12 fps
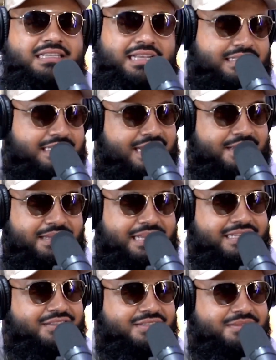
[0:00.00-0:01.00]
Like damn, that
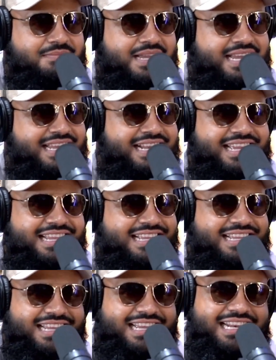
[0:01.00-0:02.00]
song's bad. Like,
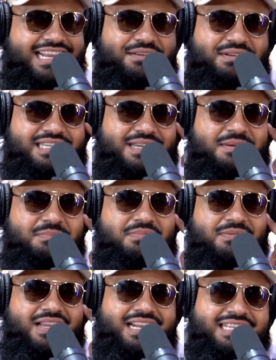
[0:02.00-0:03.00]
and every time I
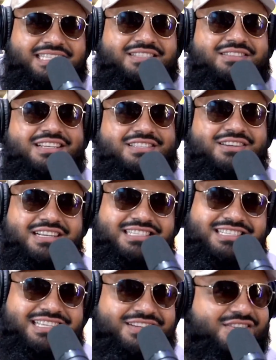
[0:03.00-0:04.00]
listen to that song, I
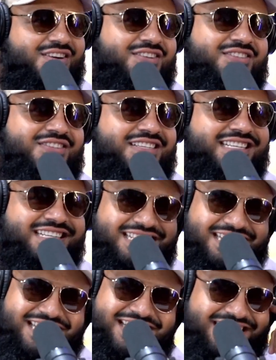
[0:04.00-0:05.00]
just think of Call of Duty. Call
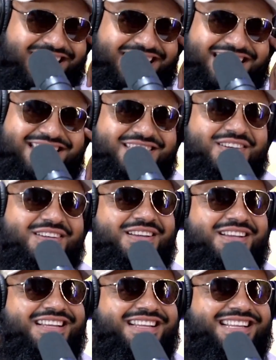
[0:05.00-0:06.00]
of Duty because of the trick
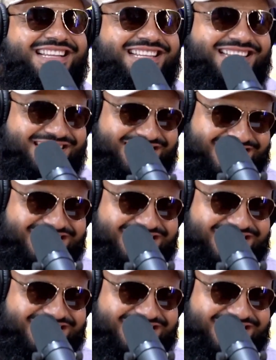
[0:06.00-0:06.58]
shot montage. Because